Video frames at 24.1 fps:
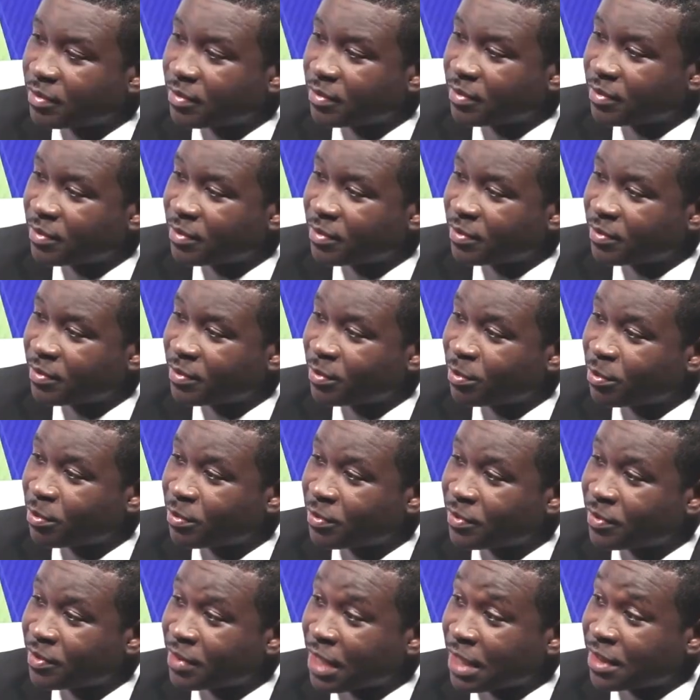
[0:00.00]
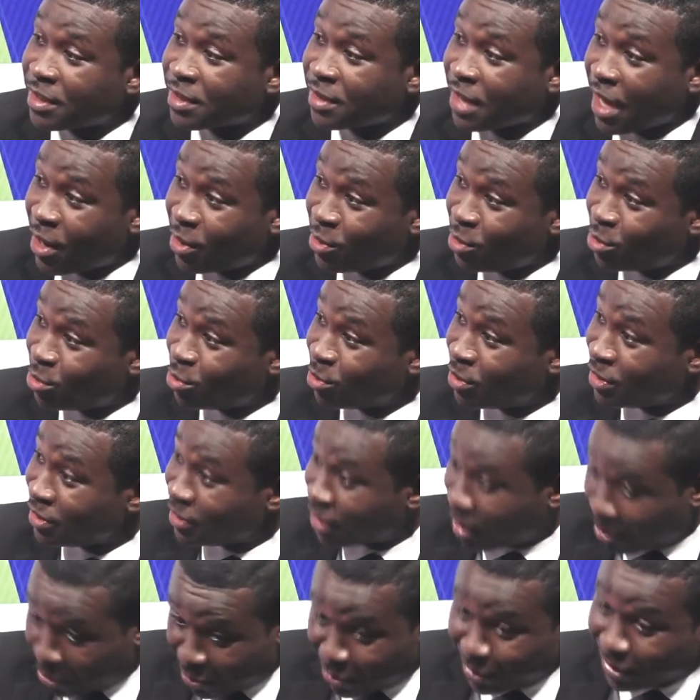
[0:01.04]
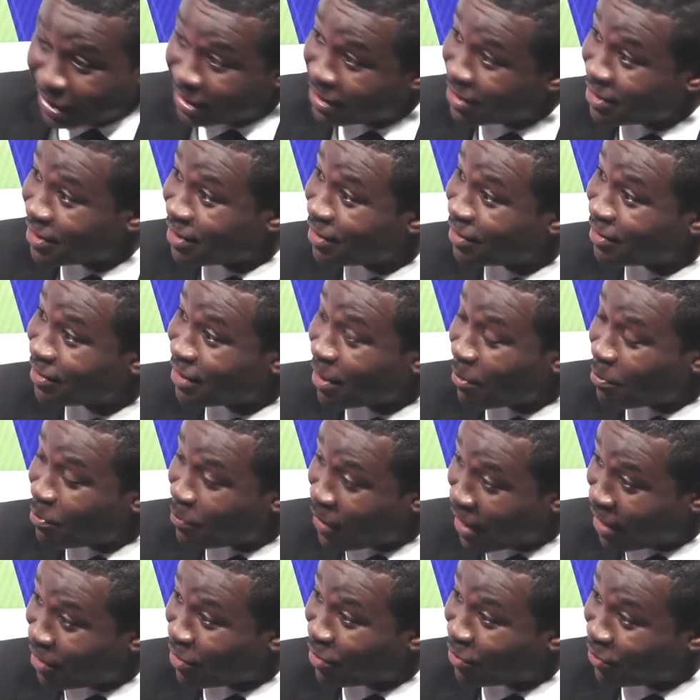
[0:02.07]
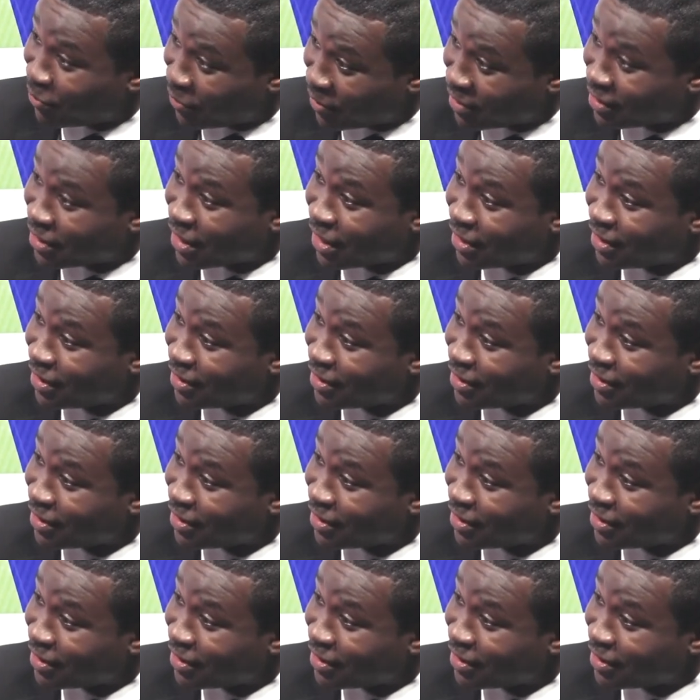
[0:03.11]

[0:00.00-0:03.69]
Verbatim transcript: You get it? And so that is how you interpret the ban on fishing?